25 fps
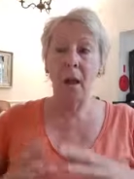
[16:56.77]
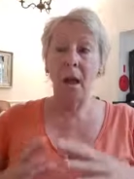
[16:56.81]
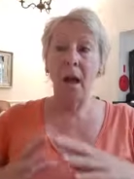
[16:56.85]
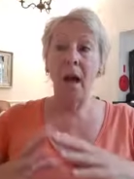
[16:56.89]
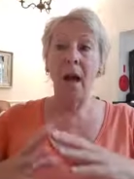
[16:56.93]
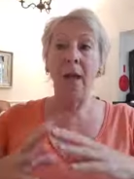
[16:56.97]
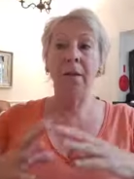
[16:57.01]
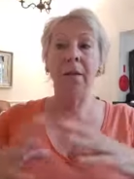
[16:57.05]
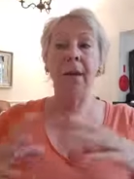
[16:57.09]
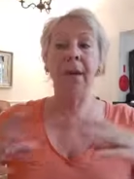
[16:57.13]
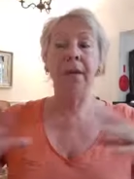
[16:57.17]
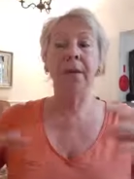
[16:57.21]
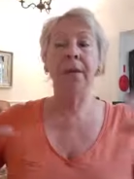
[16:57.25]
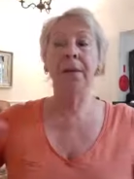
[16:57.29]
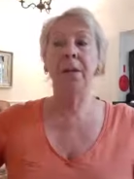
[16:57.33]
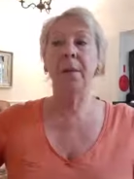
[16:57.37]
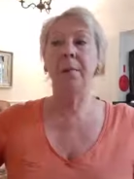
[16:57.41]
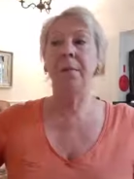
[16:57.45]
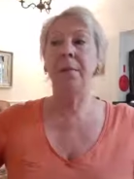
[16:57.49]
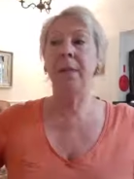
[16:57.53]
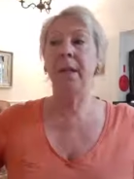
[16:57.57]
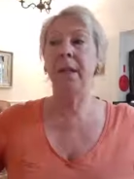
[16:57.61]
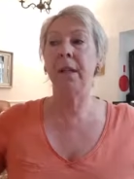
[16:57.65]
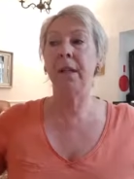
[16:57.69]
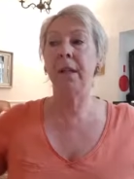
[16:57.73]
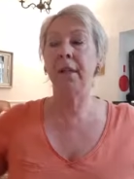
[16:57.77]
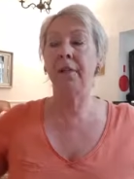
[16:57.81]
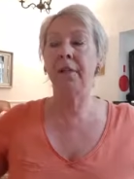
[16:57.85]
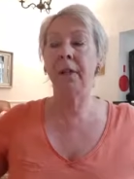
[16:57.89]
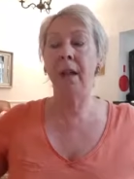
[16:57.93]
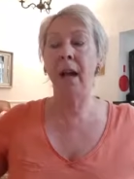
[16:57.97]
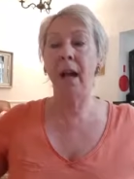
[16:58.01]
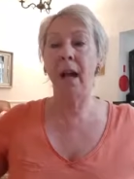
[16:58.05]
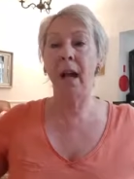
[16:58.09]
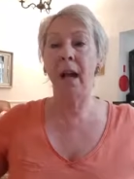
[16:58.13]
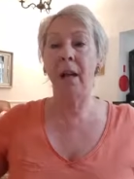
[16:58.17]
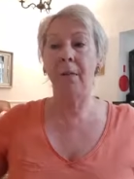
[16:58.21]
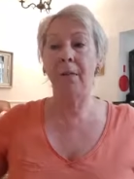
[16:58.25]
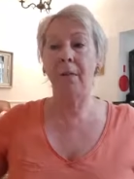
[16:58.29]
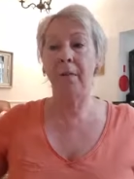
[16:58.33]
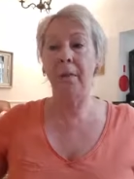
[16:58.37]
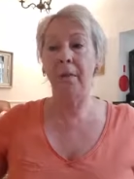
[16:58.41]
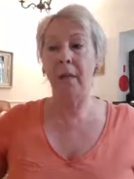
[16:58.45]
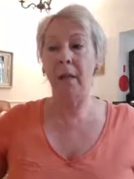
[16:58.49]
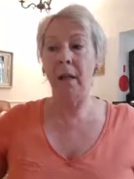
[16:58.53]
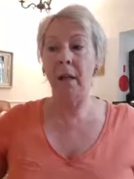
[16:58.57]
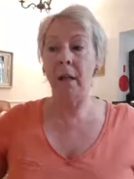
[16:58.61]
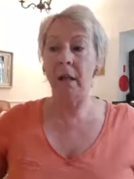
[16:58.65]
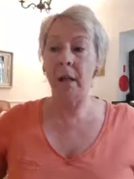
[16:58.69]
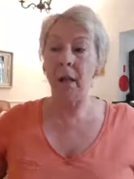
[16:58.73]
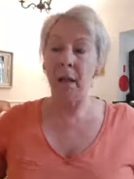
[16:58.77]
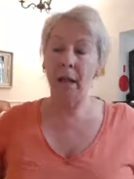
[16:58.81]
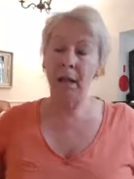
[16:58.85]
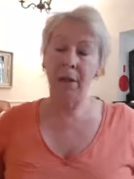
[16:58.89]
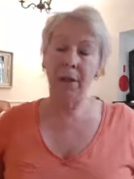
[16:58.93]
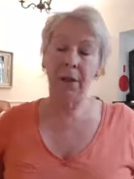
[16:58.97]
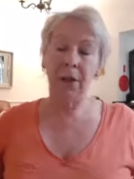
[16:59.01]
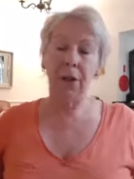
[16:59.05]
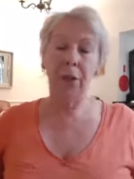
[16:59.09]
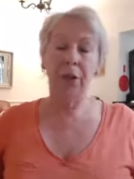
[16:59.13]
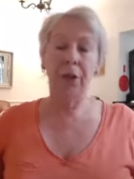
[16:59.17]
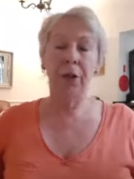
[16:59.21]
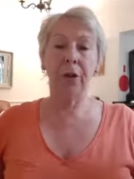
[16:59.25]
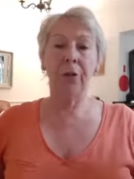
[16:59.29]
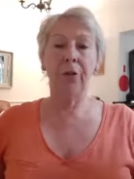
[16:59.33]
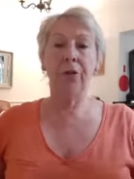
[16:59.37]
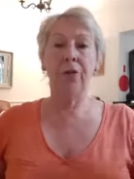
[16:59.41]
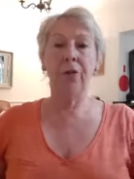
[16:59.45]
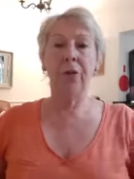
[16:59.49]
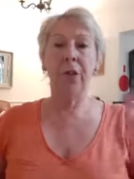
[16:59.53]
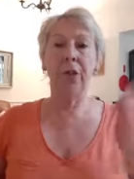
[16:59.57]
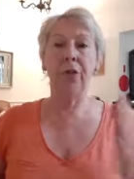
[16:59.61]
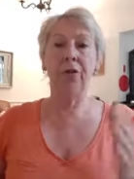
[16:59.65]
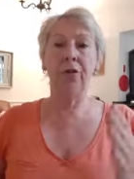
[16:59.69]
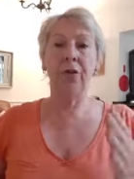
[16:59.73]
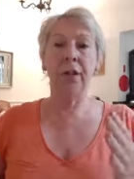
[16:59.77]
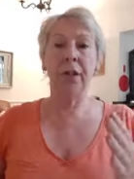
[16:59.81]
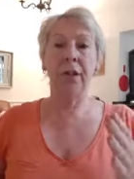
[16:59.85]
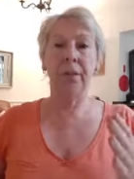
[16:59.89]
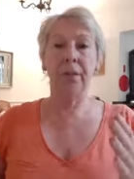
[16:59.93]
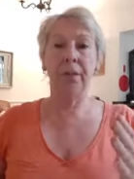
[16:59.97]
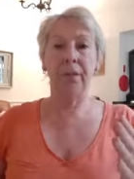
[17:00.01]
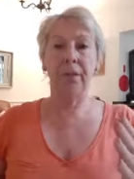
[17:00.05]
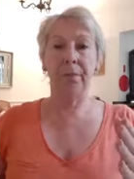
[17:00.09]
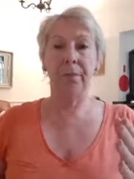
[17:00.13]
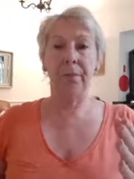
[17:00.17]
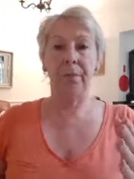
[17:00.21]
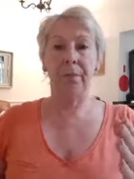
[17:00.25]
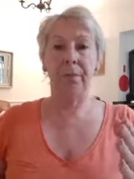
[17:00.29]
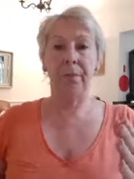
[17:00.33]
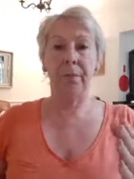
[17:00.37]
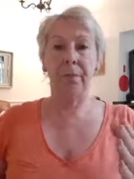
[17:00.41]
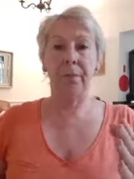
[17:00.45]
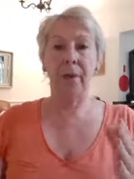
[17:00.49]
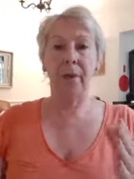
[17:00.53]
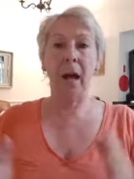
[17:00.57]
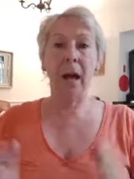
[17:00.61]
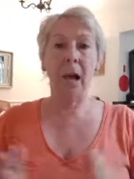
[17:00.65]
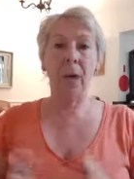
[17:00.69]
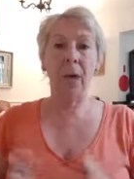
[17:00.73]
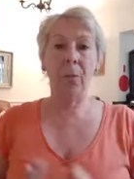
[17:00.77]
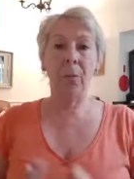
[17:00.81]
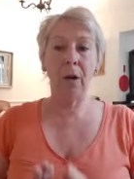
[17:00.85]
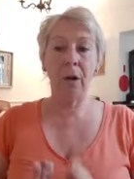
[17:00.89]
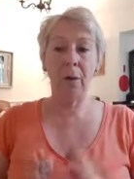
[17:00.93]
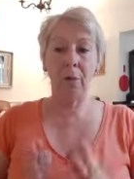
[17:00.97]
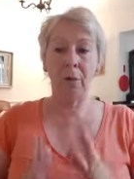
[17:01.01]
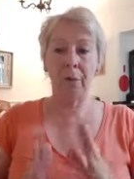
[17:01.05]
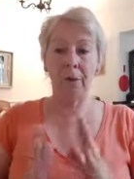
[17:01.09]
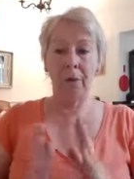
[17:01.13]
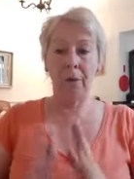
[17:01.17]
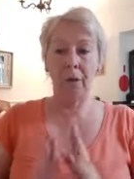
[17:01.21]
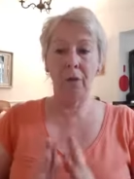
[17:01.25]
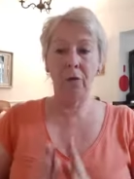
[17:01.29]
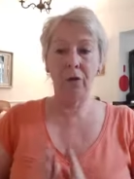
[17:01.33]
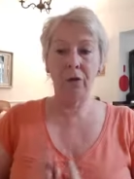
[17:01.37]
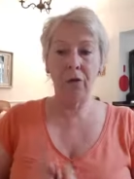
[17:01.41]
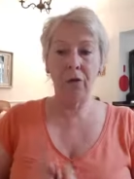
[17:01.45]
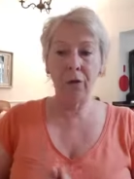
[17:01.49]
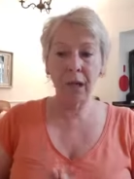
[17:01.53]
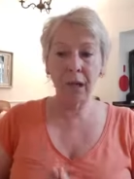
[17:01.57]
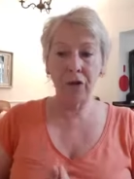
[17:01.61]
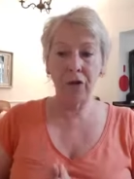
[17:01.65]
And then there's a period of calm until you're re triggered. I work with the re